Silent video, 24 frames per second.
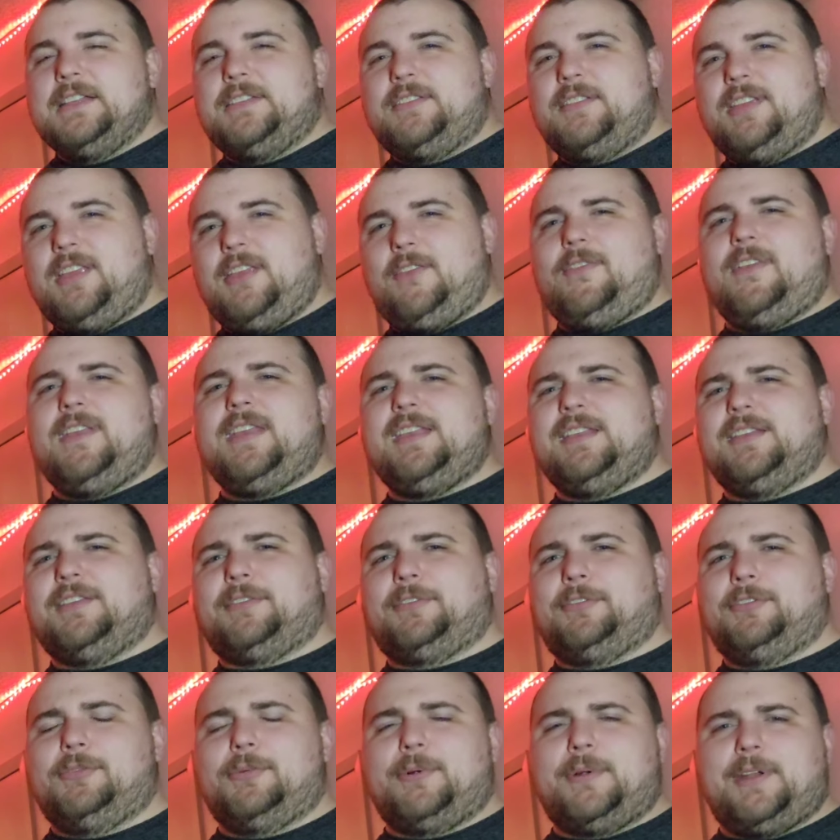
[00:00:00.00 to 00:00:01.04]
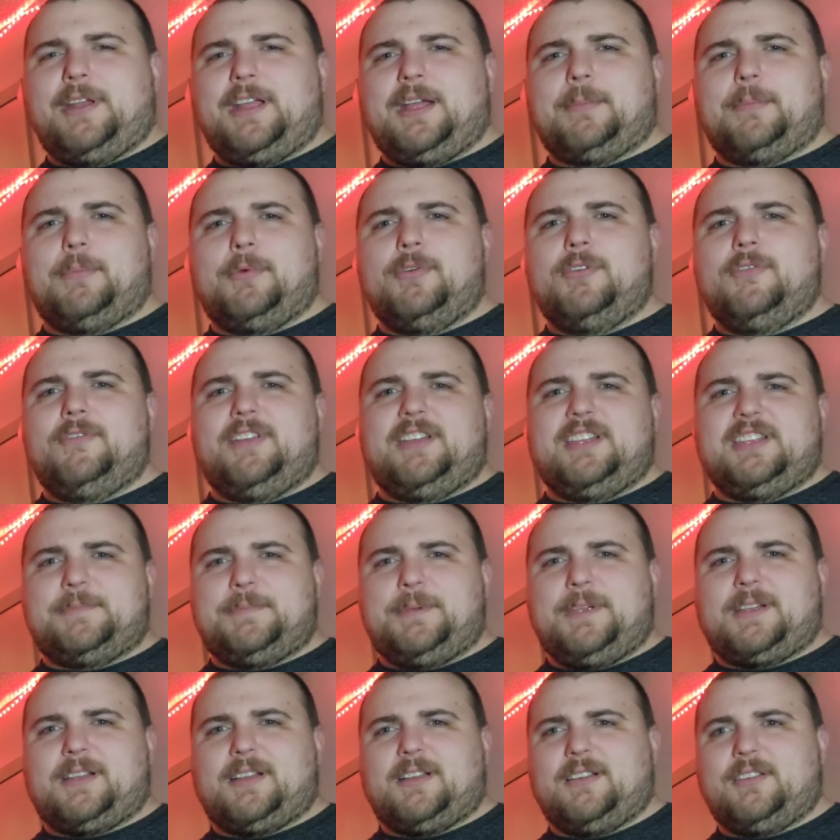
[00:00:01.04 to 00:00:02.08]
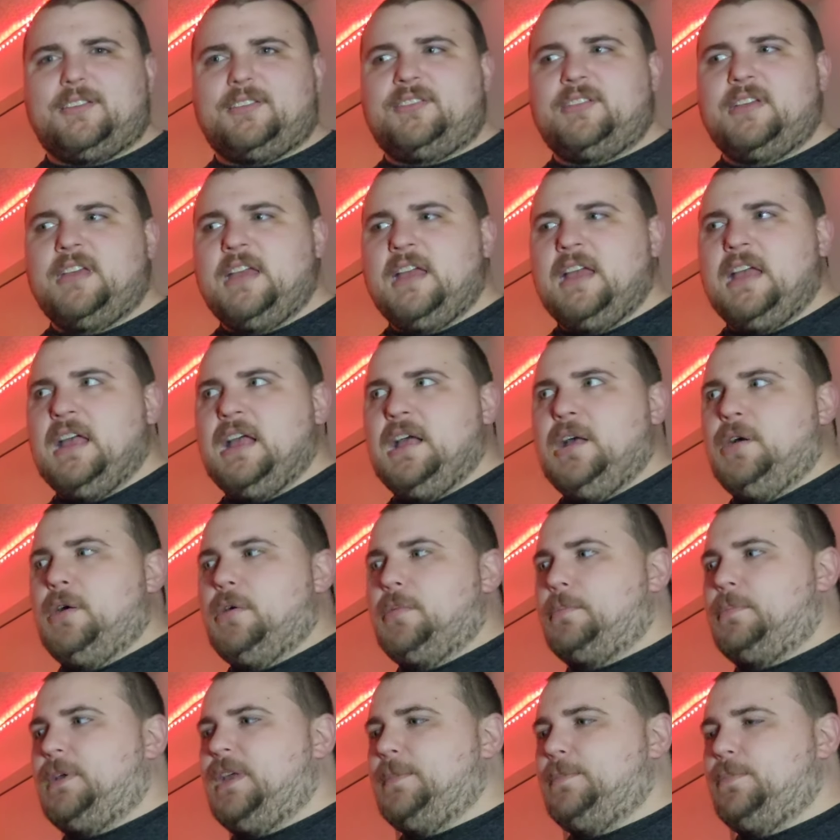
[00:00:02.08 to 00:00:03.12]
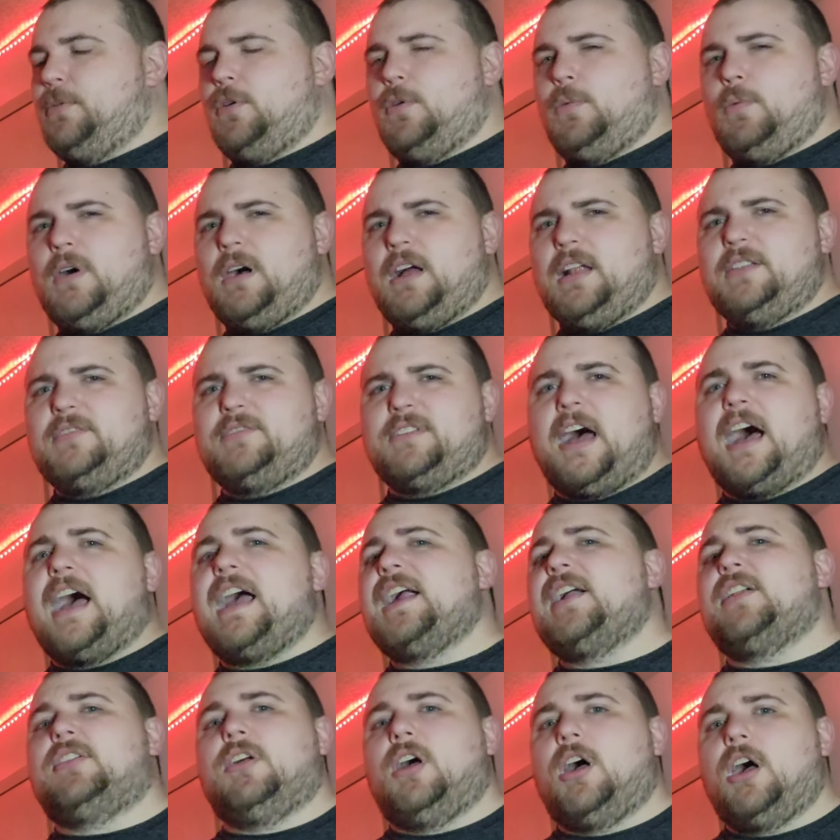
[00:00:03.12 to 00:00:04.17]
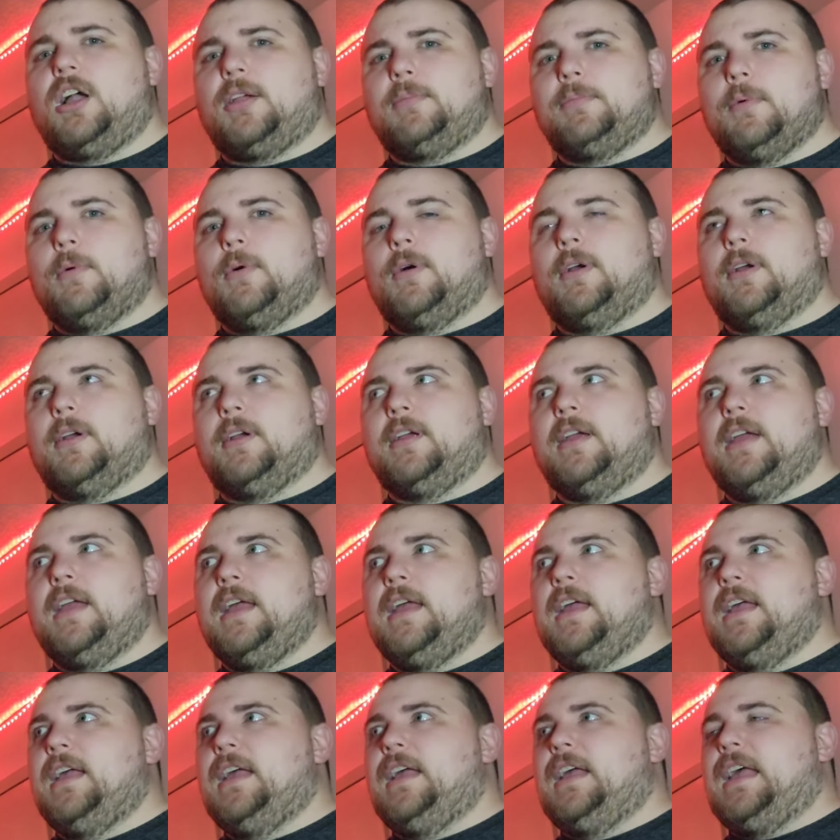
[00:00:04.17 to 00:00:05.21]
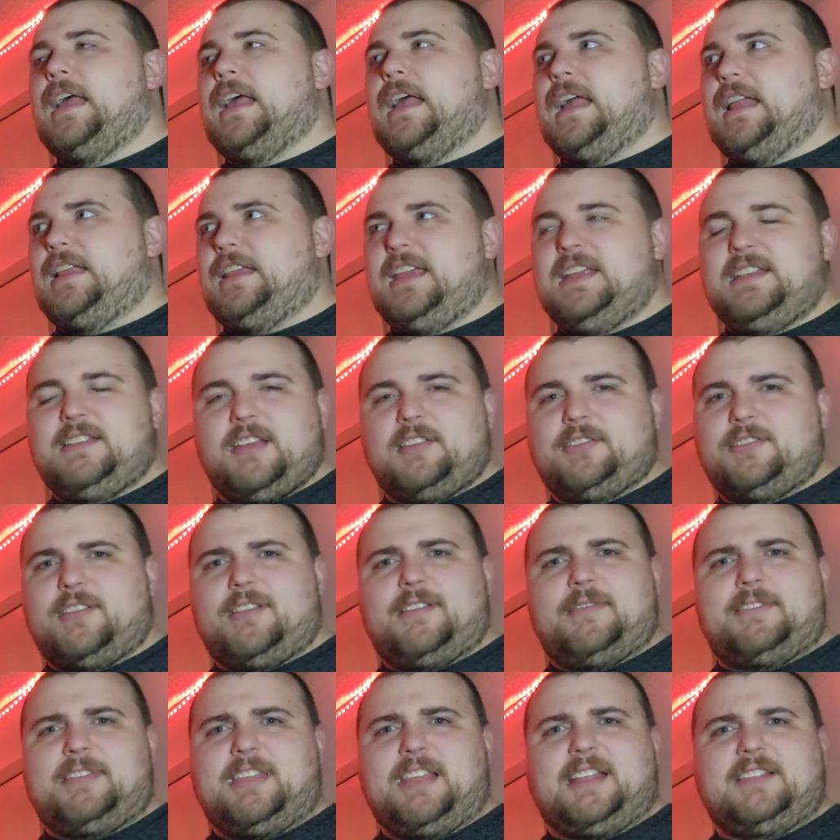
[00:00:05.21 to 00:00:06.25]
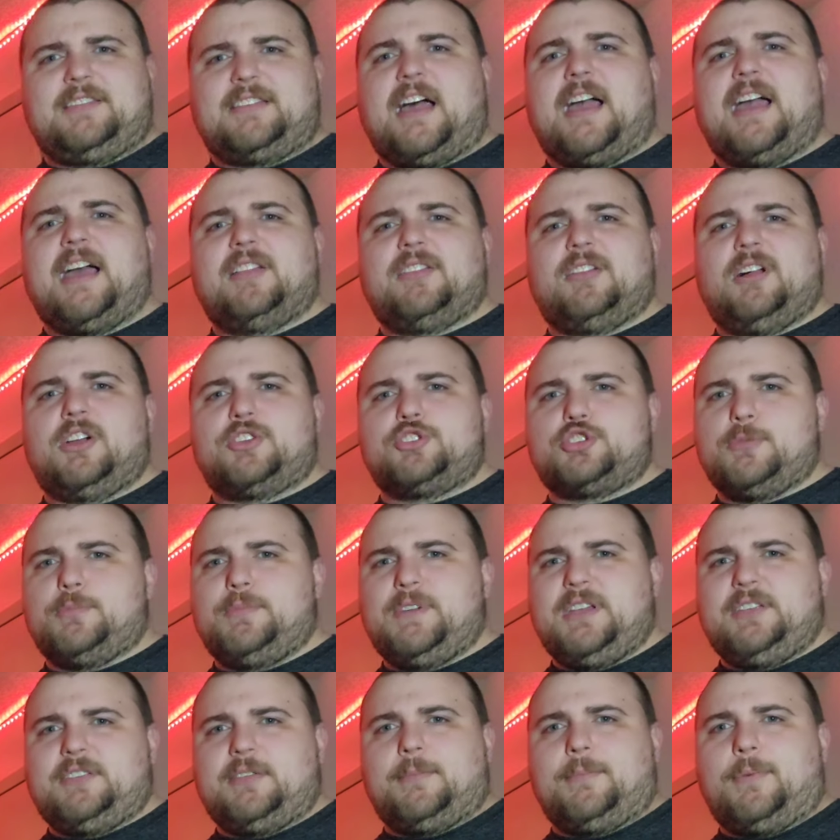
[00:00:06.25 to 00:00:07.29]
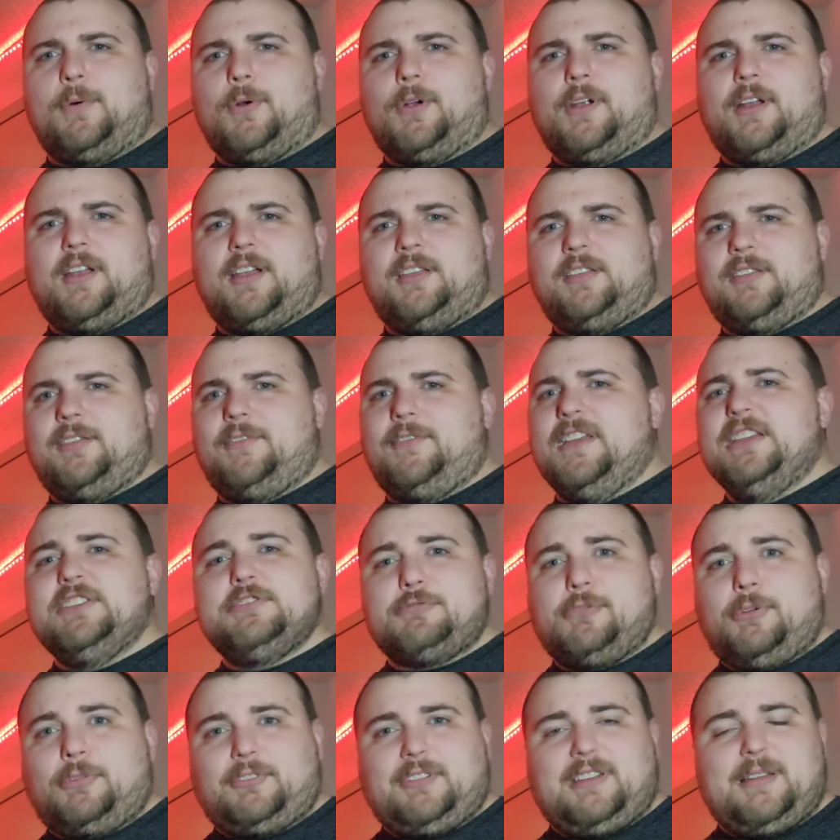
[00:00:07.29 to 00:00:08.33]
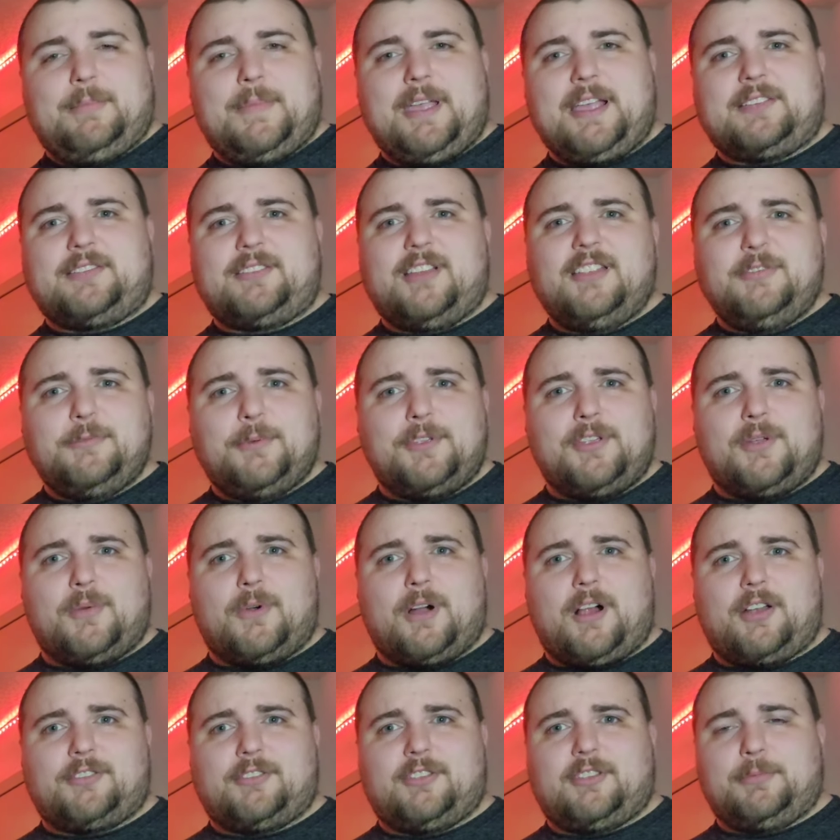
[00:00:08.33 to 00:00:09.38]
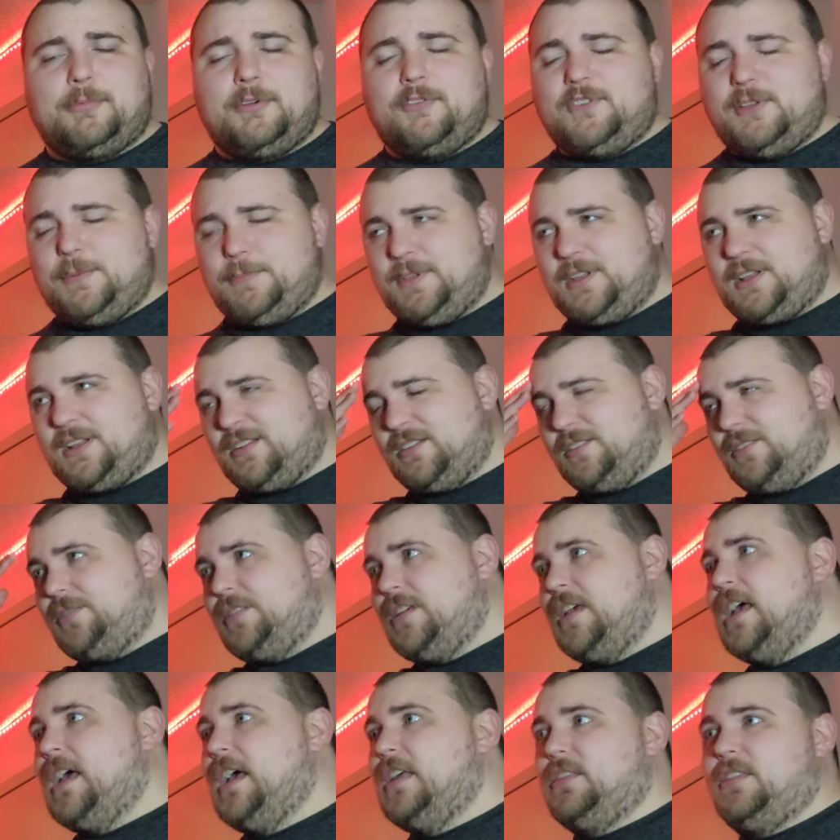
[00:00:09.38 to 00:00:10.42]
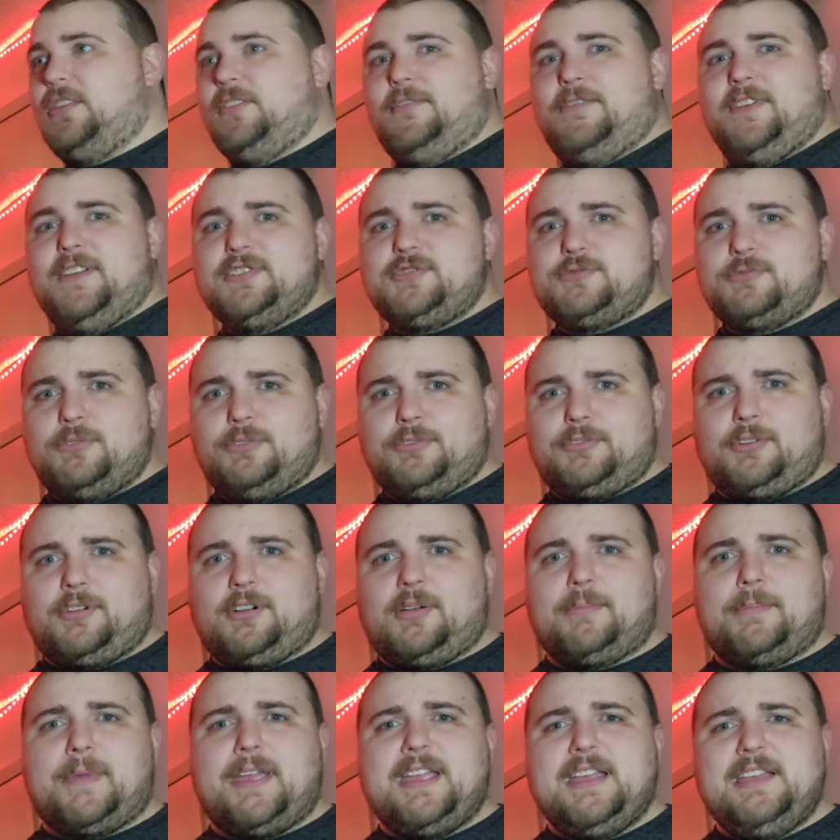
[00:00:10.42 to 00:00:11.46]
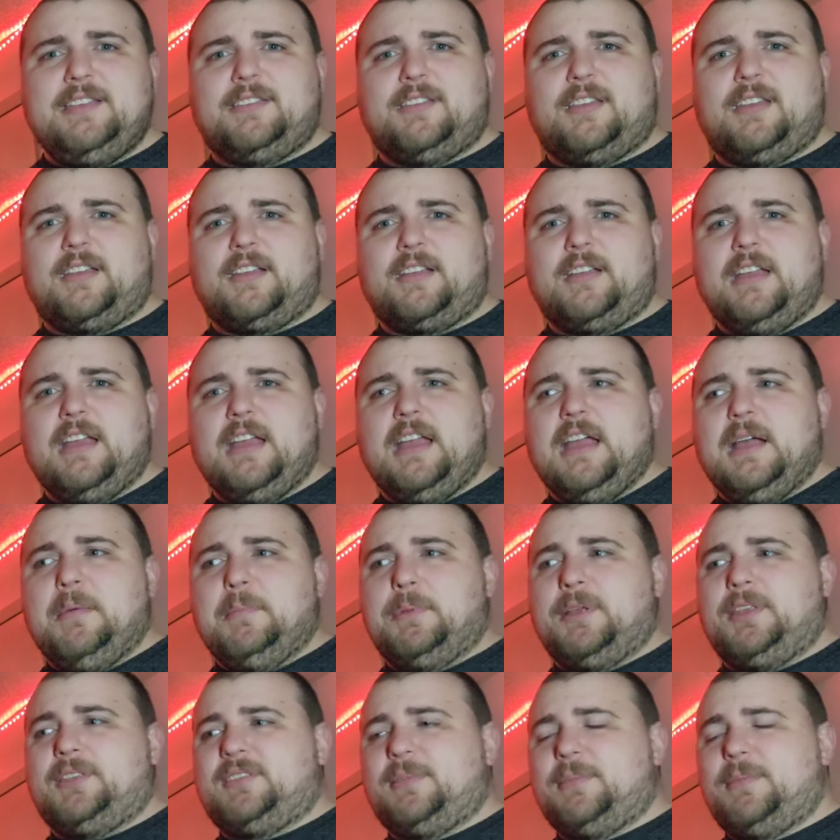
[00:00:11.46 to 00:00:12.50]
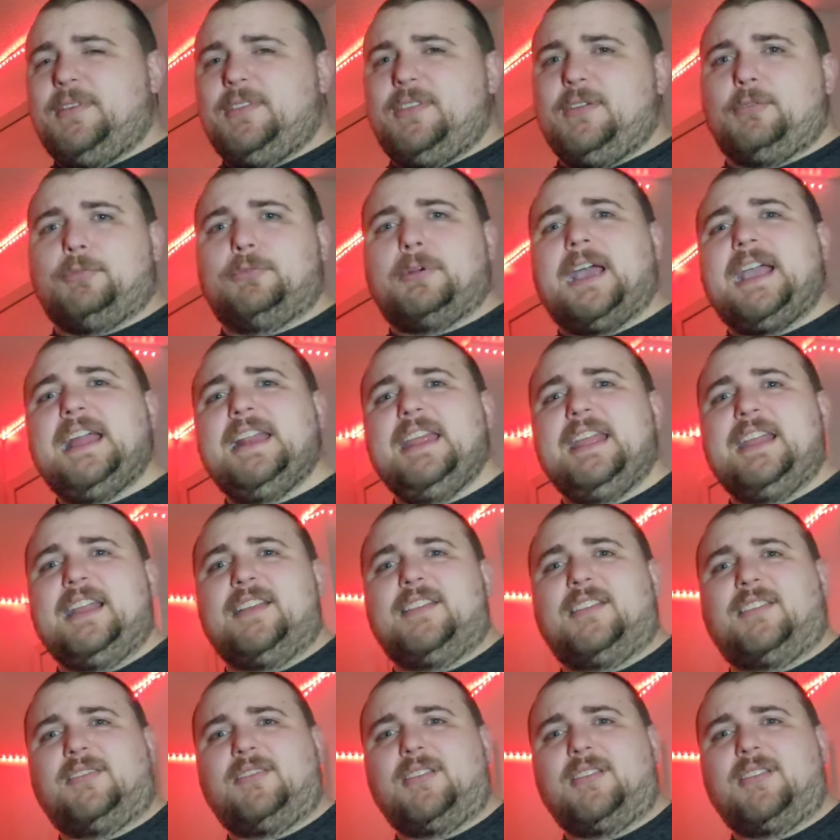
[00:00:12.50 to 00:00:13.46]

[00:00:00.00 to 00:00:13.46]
TV is ruining movies because people want dialogue more. And he doesn't think dialogue should be as important as the visuals. And it makes sense when you watch this movie because the visuals are amazing, but some of the writing is